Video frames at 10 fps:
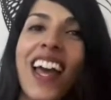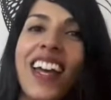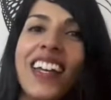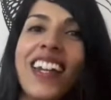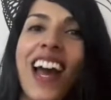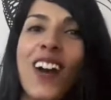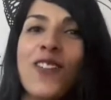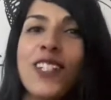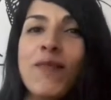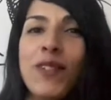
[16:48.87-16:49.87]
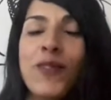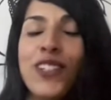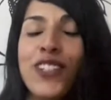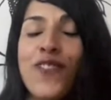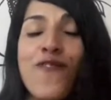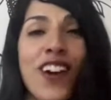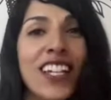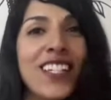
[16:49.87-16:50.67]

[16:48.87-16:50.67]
And I will speak with you very